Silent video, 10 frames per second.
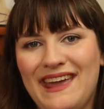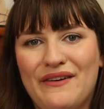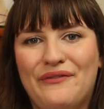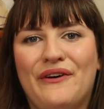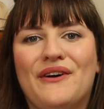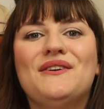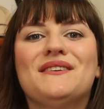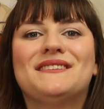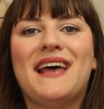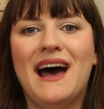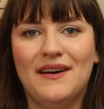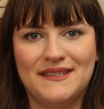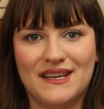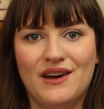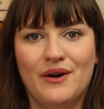Hiya folks, how's
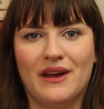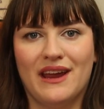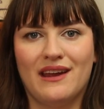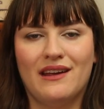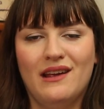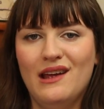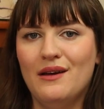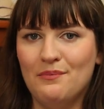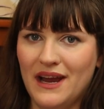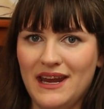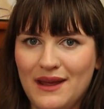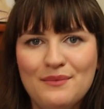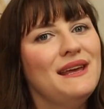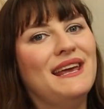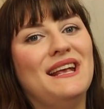it going? My
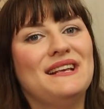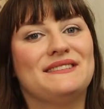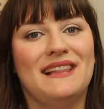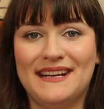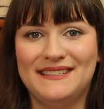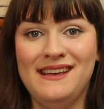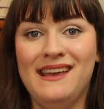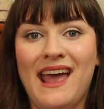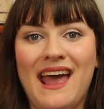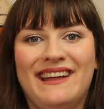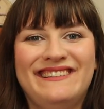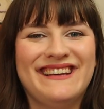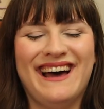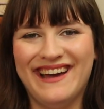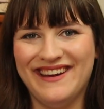name is Lexi and
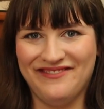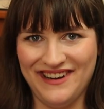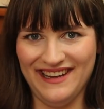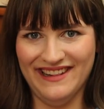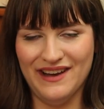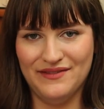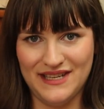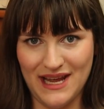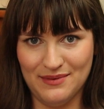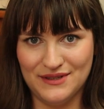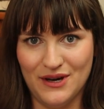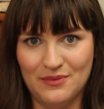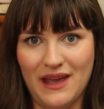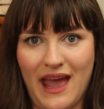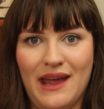I really love
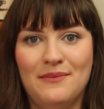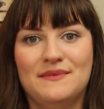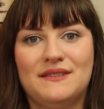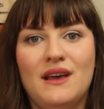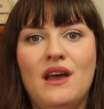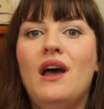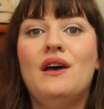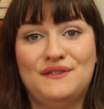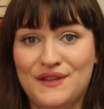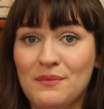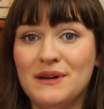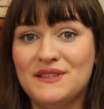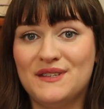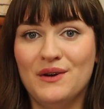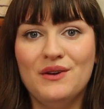tabletop games. So much
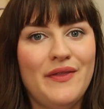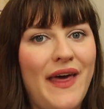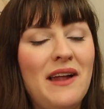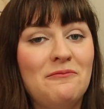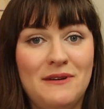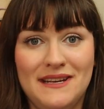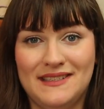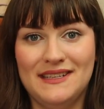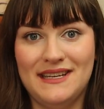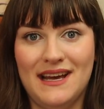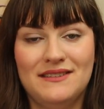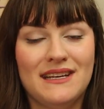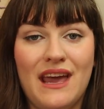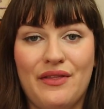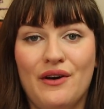so that we sit down
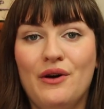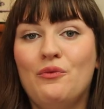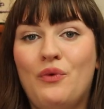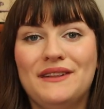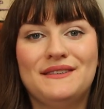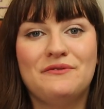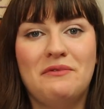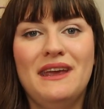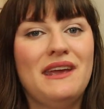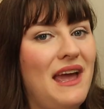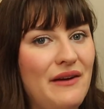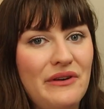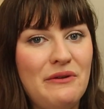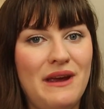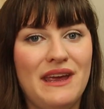together once a week,
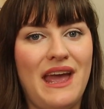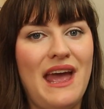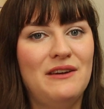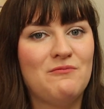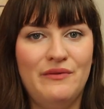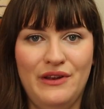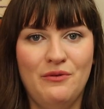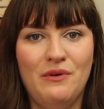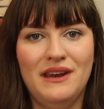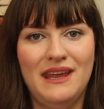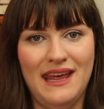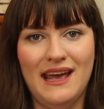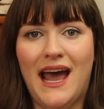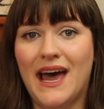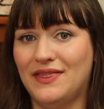every week, and review one
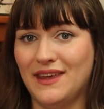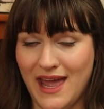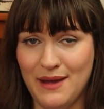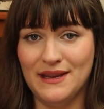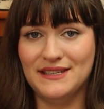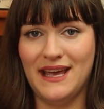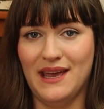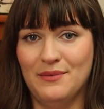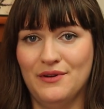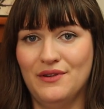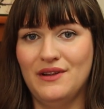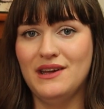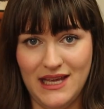here at the gaming table.